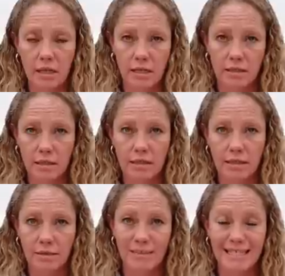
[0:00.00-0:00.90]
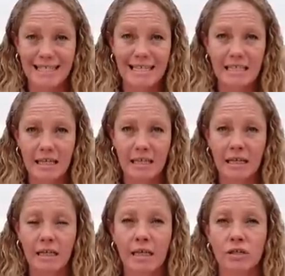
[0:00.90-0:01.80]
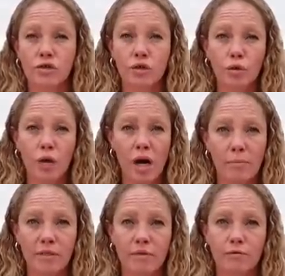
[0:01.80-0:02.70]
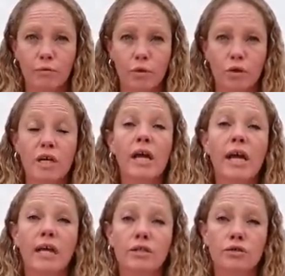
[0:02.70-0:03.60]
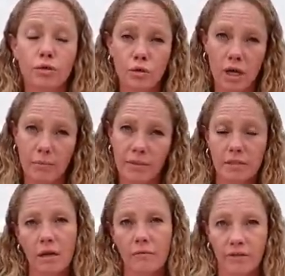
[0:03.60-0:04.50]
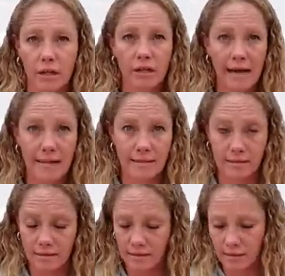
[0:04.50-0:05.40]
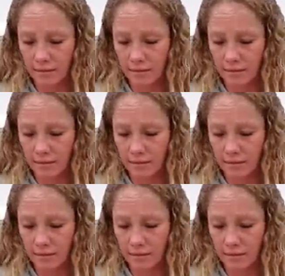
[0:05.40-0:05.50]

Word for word: things need to be sent in. And again, two copies of the rules and two copies of the classes.